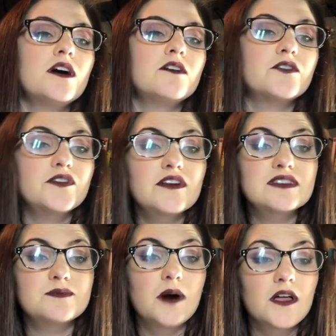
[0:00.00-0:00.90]
for fear of
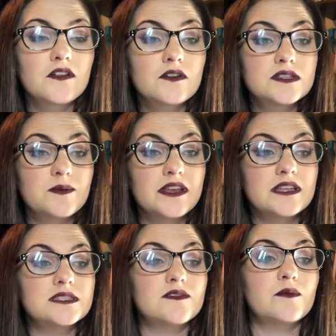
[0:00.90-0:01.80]
his father's
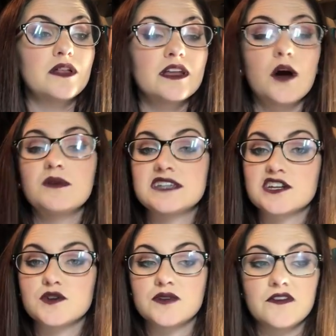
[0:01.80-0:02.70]
opinions of the blunt
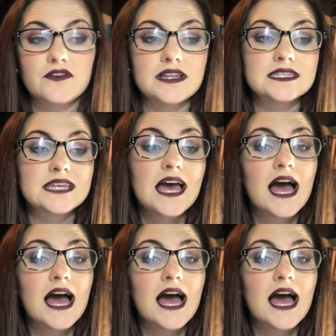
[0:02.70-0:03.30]
homosexual reference.